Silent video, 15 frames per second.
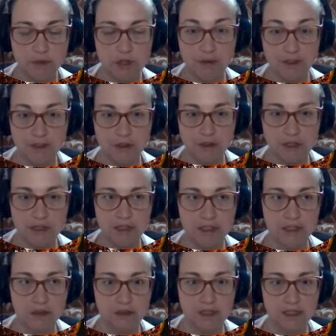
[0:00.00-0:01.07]
You want to look at the
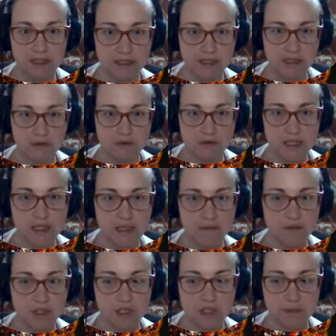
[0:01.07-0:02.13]
ingredients and read them
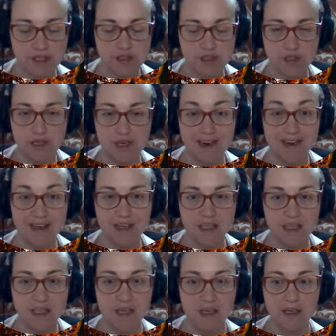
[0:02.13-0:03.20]
just to make sure you're not getting